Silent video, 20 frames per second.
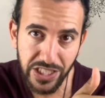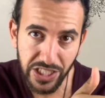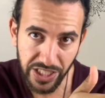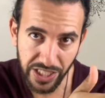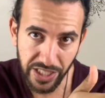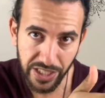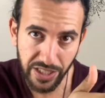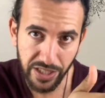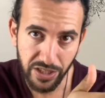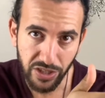
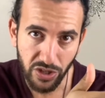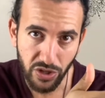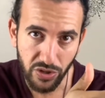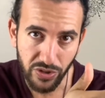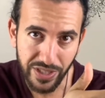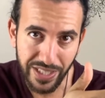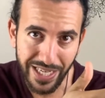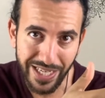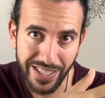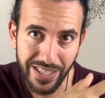in,
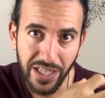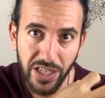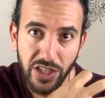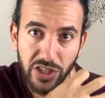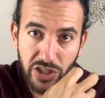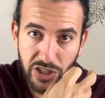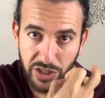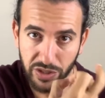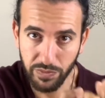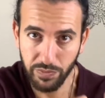okay,
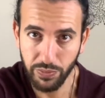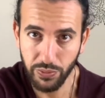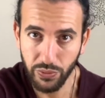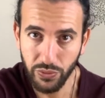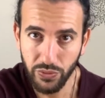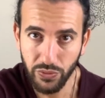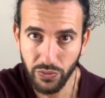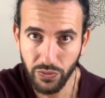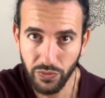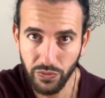to
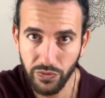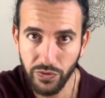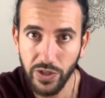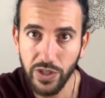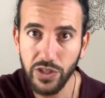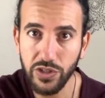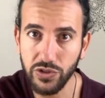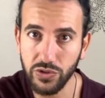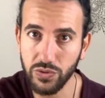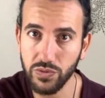improve
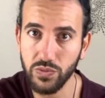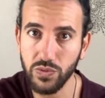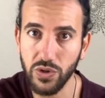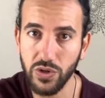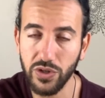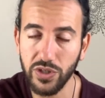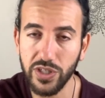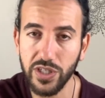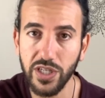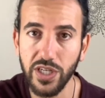your
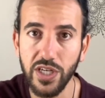work.